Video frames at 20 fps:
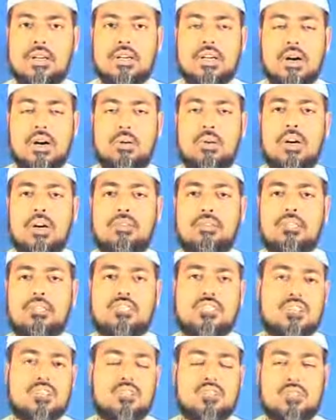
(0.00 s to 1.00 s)
Now I will
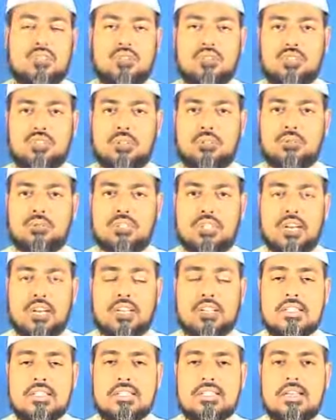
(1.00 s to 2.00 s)
just show
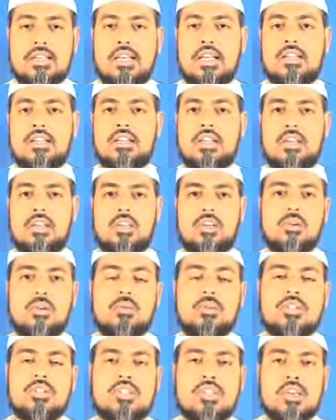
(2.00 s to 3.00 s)
signs and you
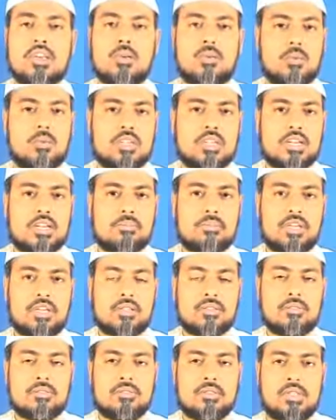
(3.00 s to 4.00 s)
will say what I mean.